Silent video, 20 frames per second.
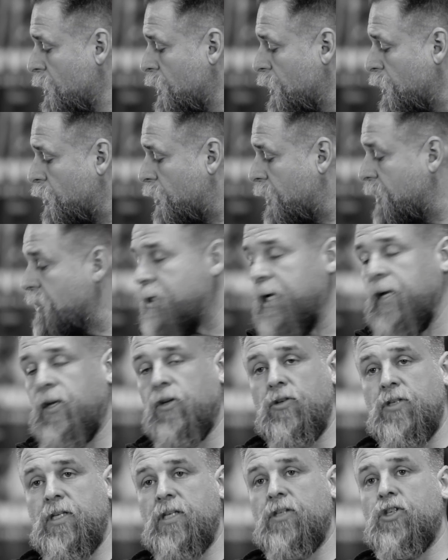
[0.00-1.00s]
You're going to take
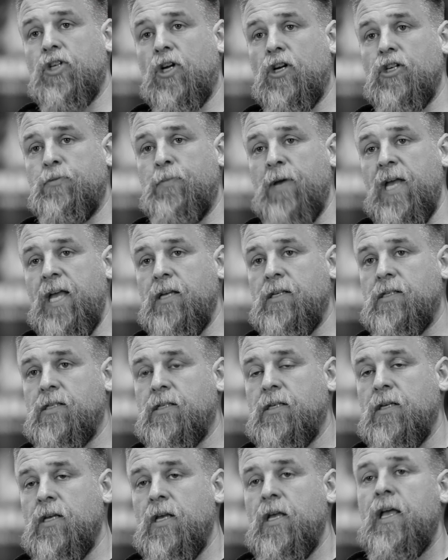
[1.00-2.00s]
your discharge
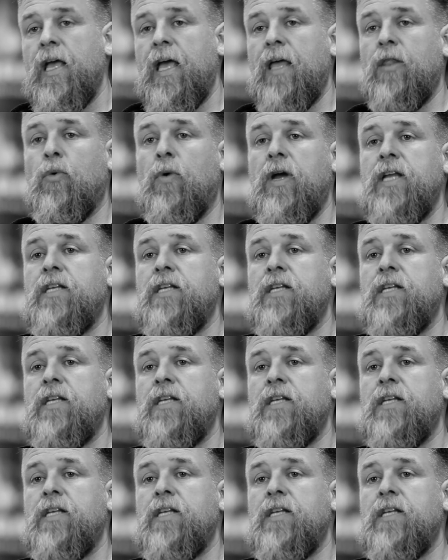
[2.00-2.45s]
base, and the way